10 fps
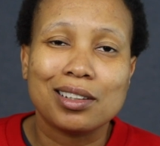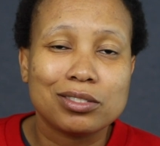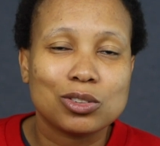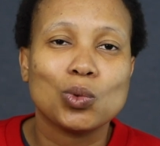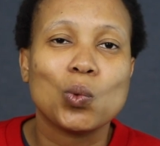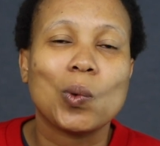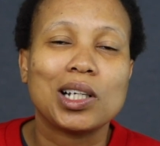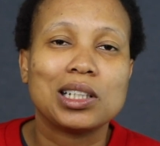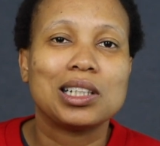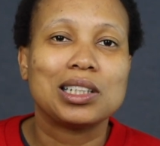gives you
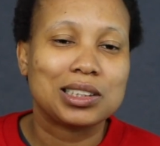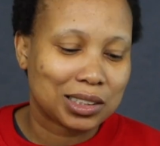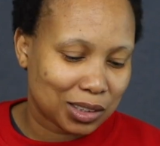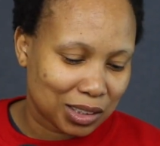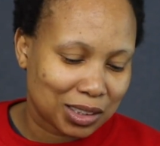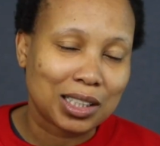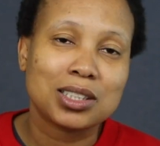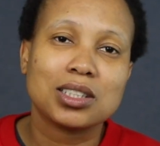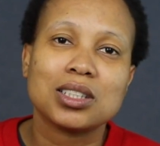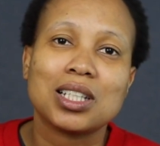
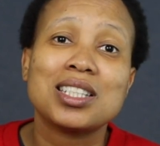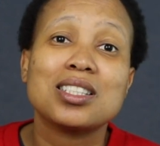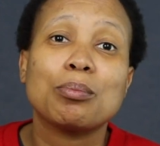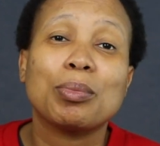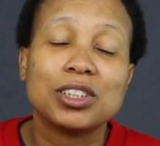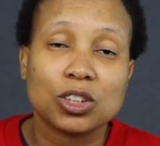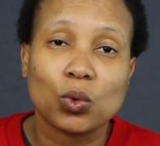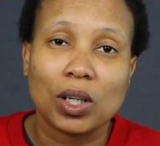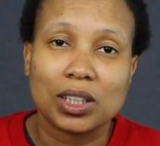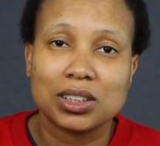that's the picture
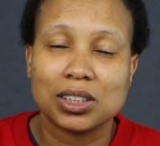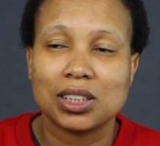quality.